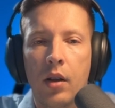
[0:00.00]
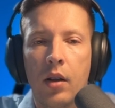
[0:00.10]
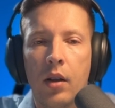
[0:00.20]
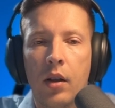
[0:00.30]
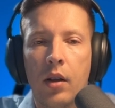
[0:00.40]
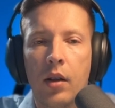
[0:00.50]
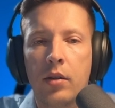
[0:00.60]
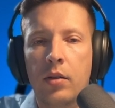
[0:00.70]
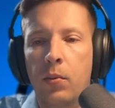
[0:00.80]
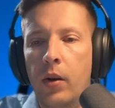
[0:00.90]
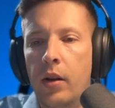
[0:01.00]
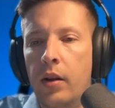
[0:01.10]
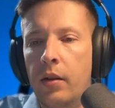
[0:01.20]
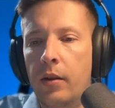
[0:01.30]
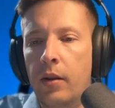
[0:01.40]
It's
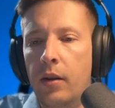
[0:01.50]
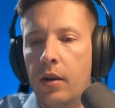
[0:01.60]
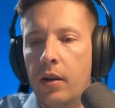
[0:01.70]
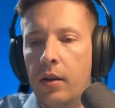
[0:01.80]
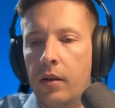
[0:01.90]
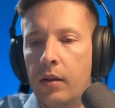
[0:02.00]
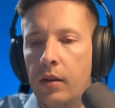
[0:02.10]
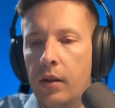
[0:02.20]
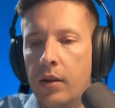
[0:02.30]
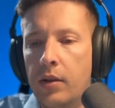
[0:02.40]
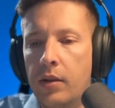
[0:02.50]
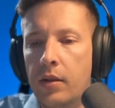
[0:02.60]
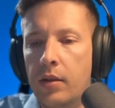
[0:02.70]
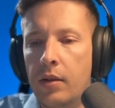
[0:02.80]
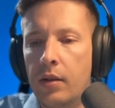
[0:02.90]
when,
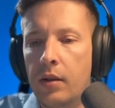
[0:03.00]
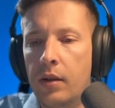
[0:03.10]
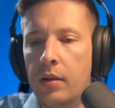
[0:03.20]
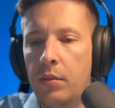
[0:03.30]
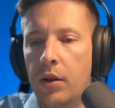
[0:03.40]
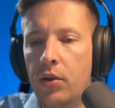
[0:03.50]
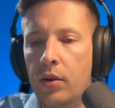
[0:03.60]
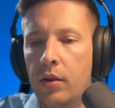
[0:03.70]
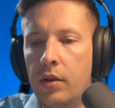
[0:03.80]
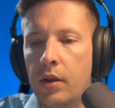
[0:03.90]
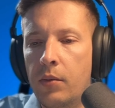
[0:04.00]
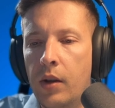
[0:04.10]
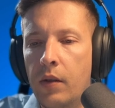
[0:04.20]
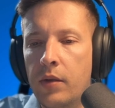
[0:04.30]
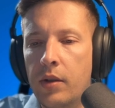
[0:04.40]
let's imagine that we
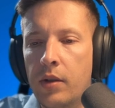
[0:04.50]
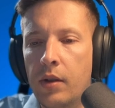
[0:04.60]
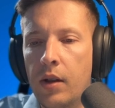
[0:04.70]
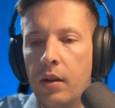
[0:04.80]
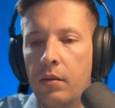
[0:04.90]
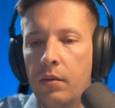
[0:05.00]
have this line,